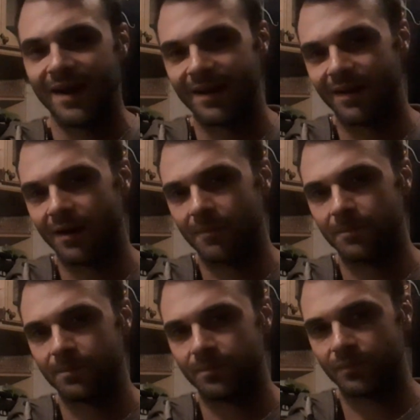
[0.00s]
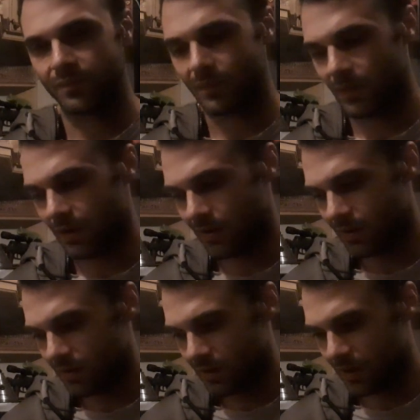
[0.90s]
and um,
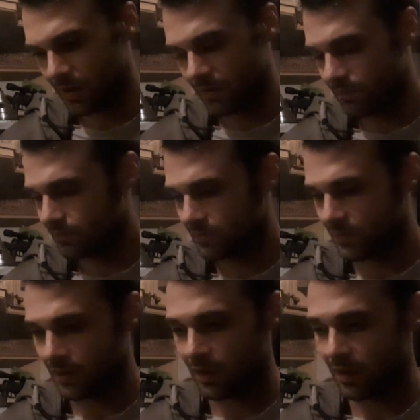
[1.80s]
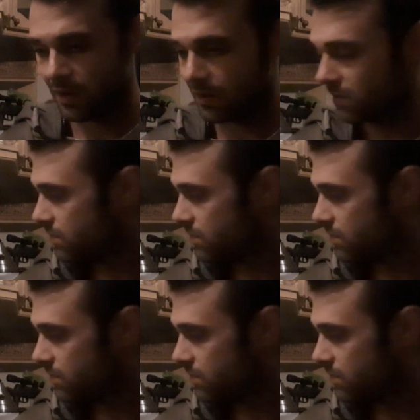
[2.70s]
yeah, uh,